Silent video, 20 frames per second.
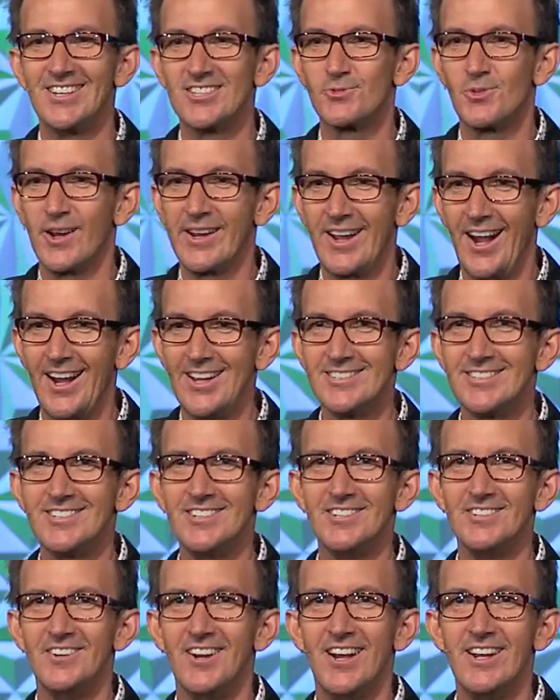That's what guys
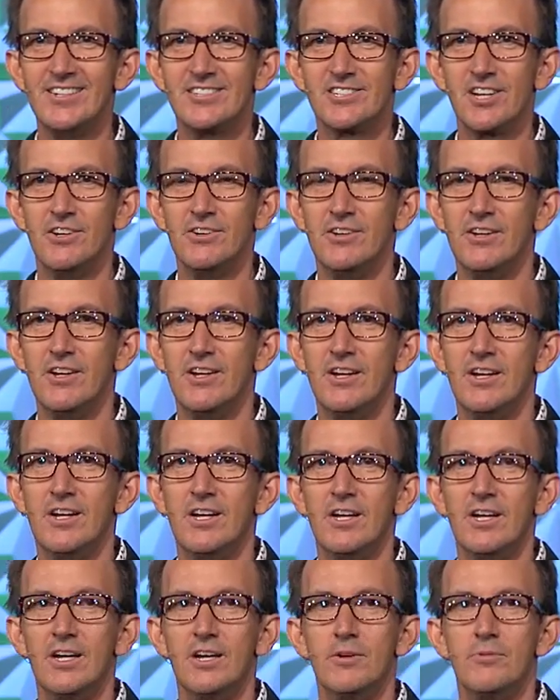do, right? So
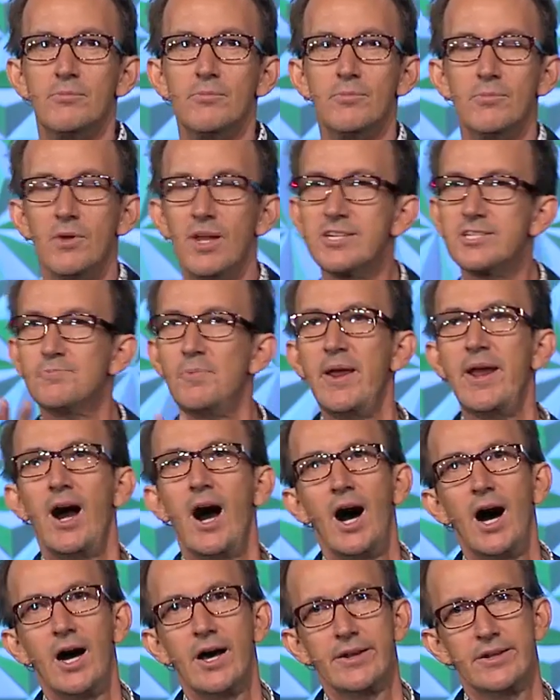let's be
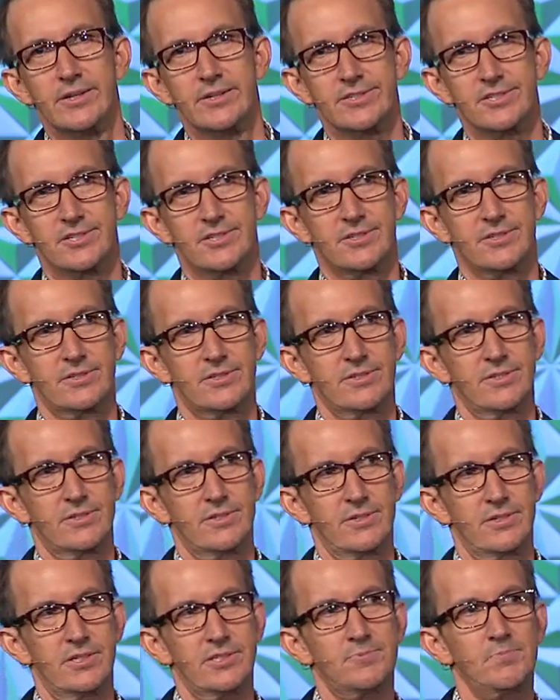honest.
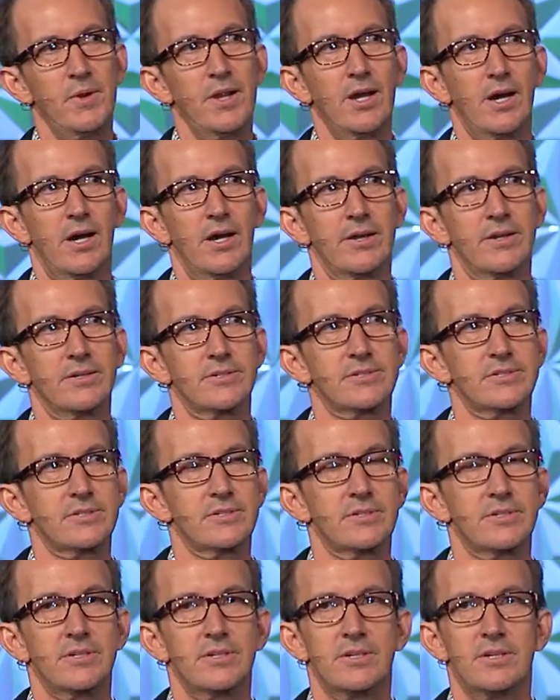Let's be honest.
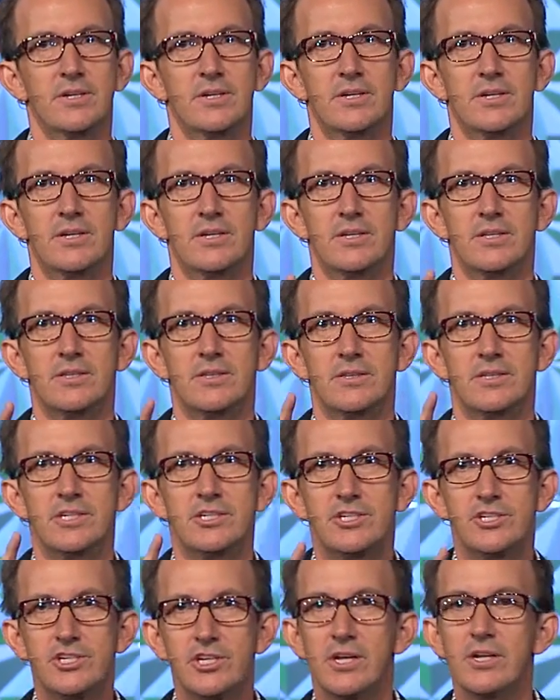The
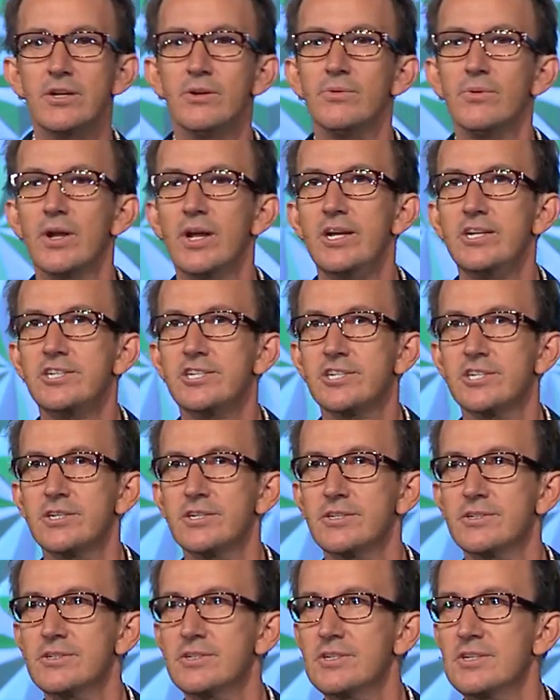
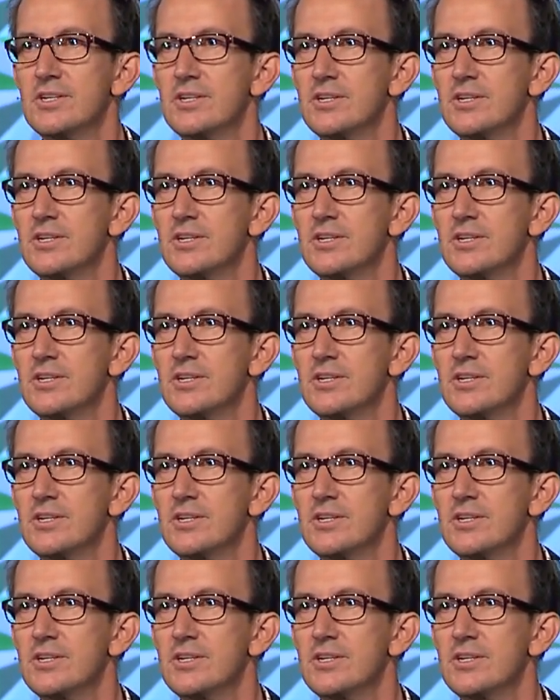generation